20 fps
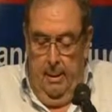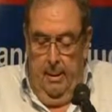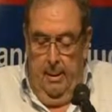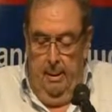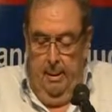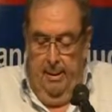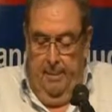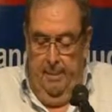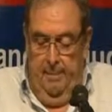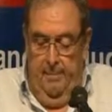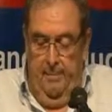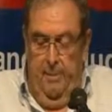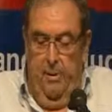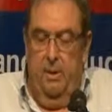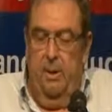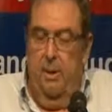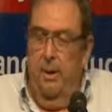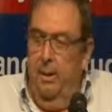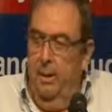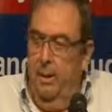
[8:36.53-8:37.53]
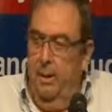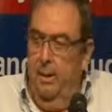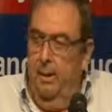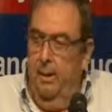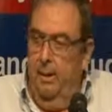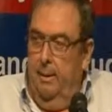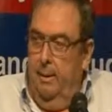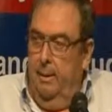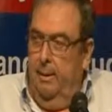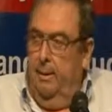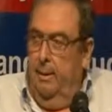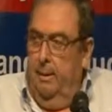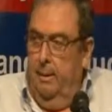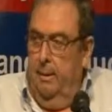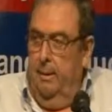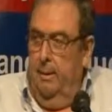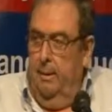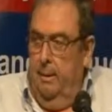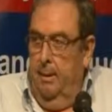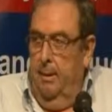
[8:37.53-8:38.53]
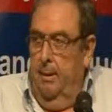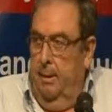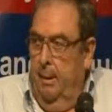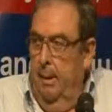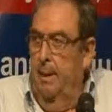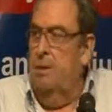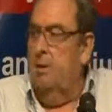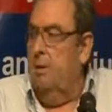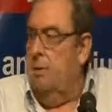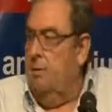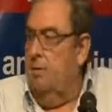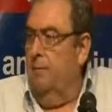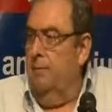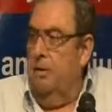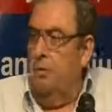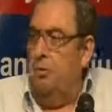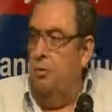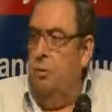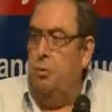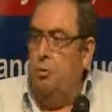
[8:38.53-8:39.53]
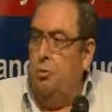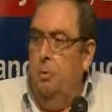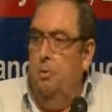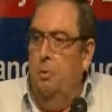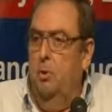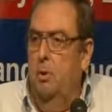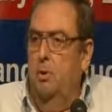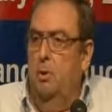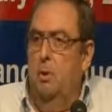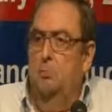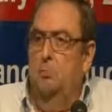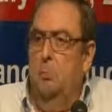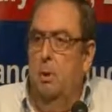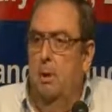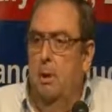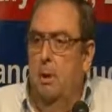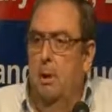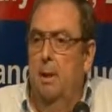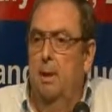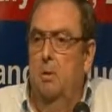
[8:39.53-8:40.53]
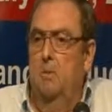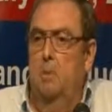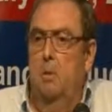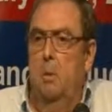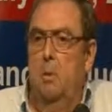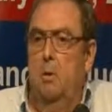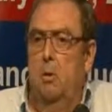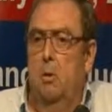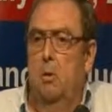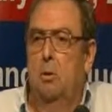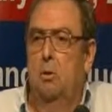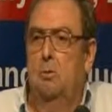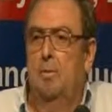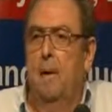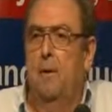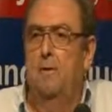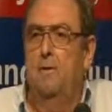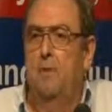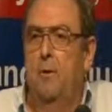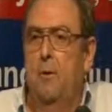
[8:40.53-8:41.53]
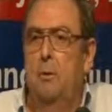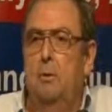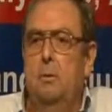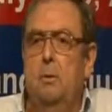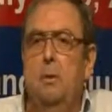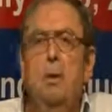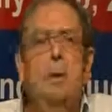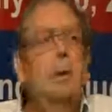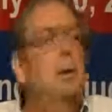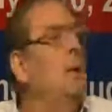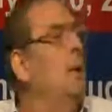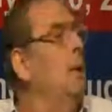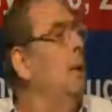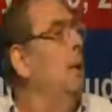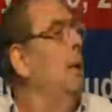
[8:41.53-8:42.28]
the uh, leaders of the Jewish community in Berlin were called by phone